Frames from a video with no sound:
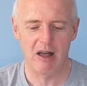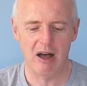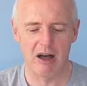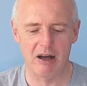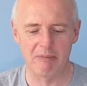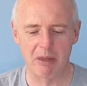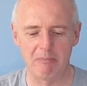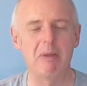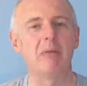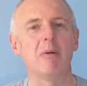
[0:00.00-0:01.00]

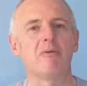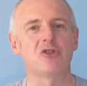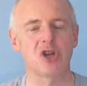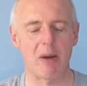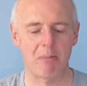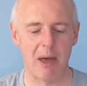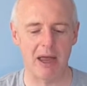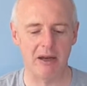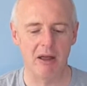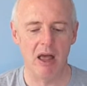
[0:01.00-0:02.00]
minimum for
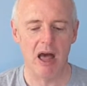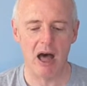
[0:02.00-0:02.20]
champagne.